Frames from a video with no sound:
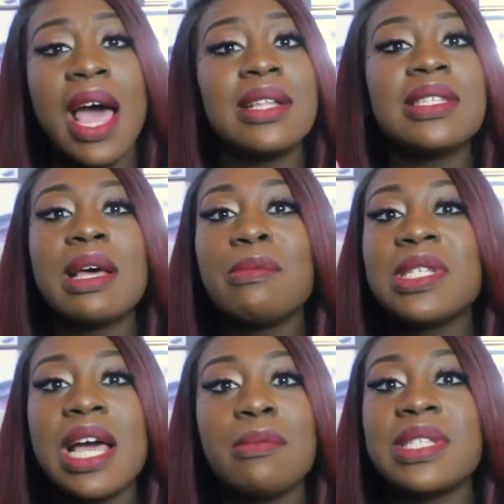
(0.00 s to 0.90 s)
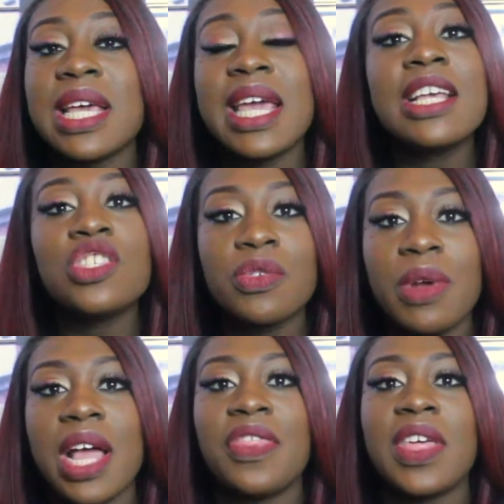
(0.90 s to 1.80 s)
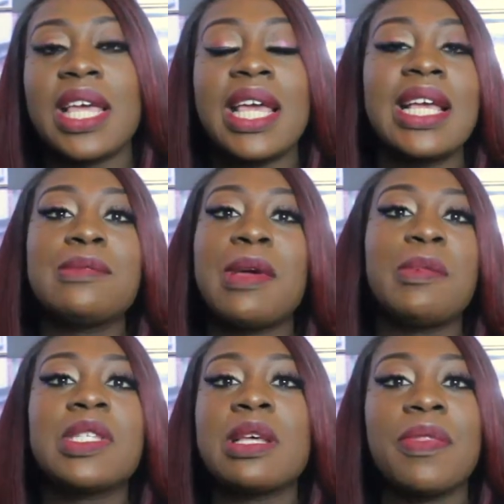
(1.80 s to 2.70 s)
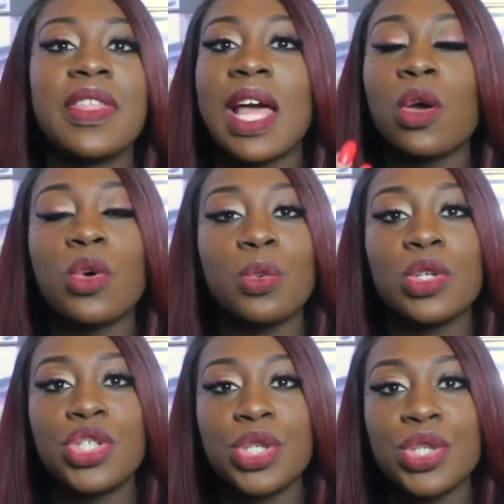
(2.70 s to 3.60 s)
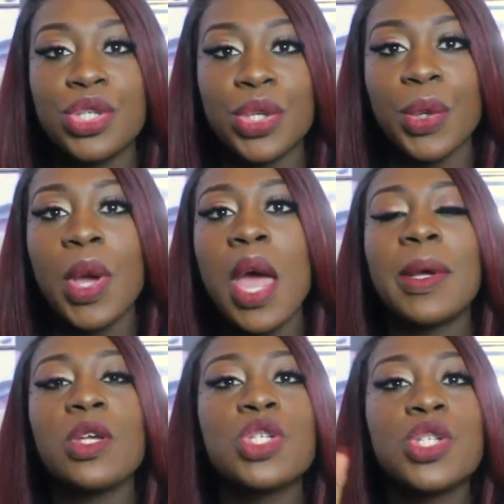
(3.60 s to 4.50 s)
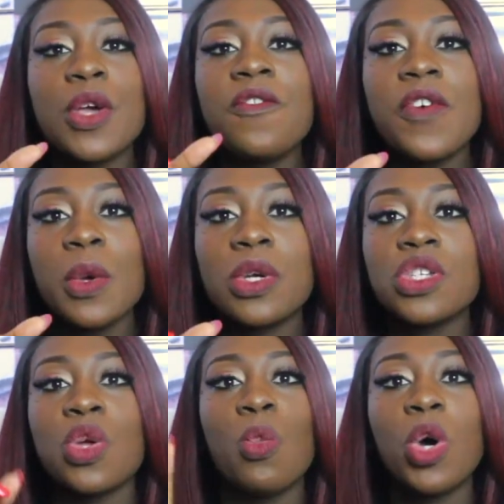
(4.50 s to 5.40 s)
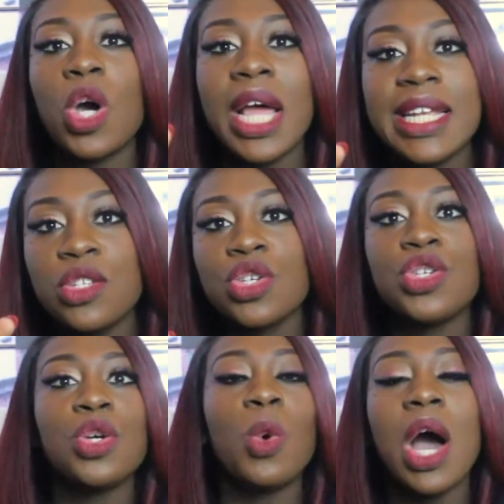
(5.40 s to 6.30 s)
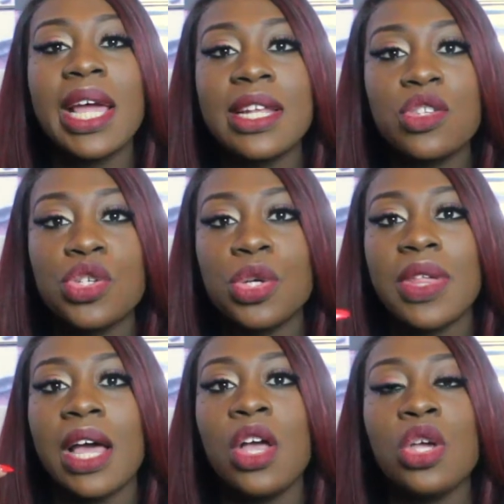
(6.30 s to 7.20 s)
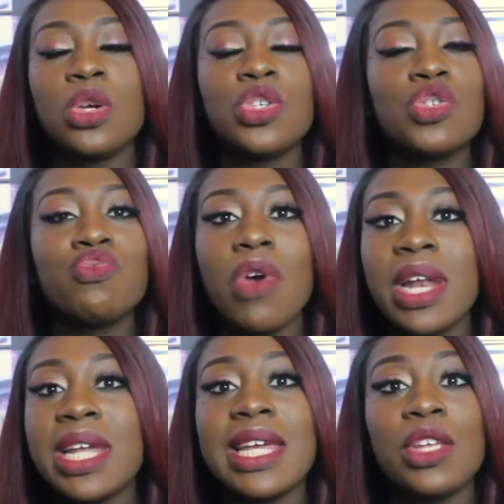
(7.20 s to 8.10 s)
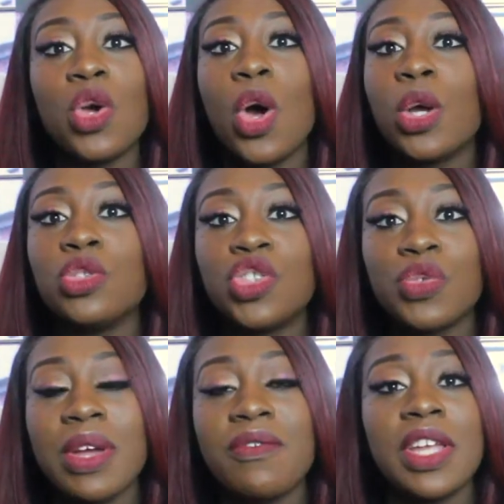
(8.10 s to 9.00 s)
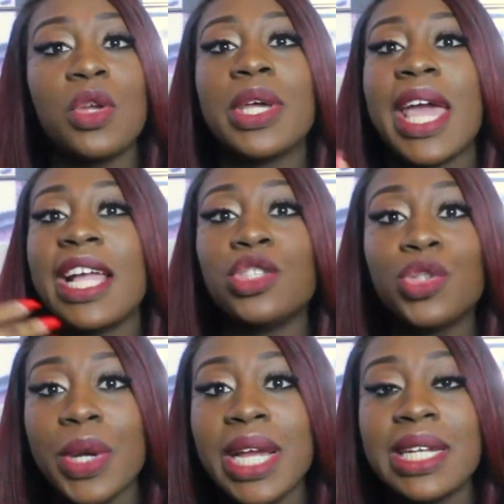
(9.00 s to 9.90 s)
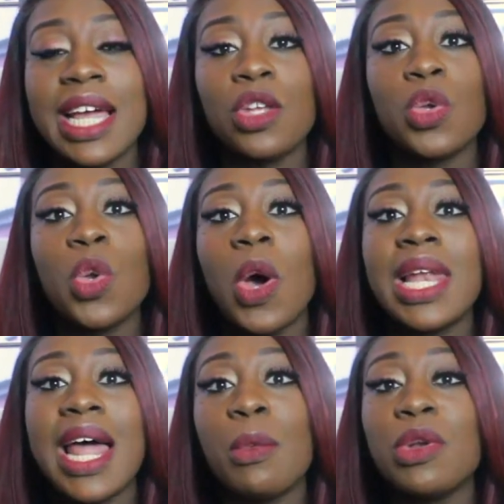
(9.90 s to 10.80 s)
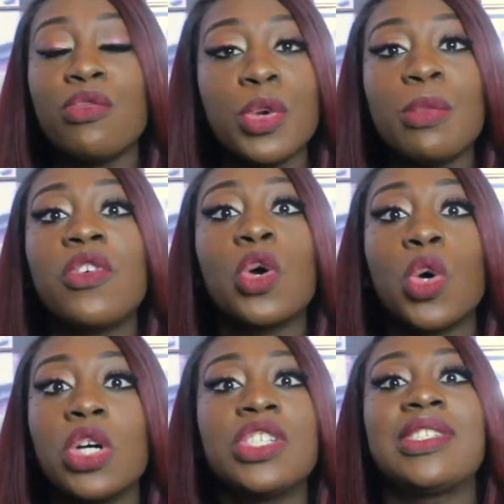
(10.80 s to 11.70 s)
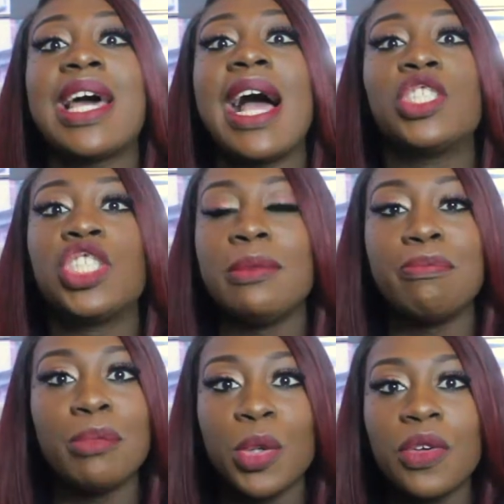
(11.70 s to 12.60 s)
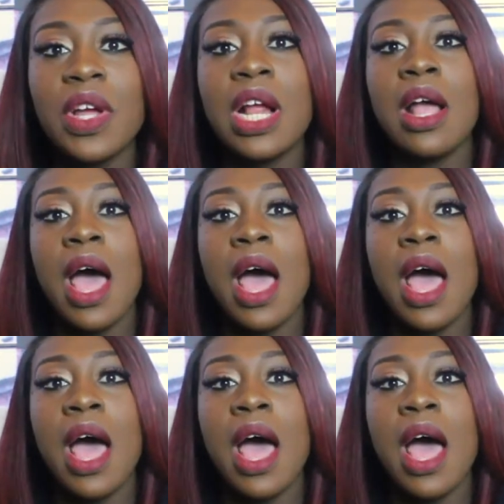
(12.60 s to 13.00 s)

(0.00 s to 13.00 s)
And sometimes it is the right thing, it is maybe something that God wants you to do, but you're so focused on what I need to do, that you're just running in your own strength and you're getting drained, and you're not allowing room for God to actually move.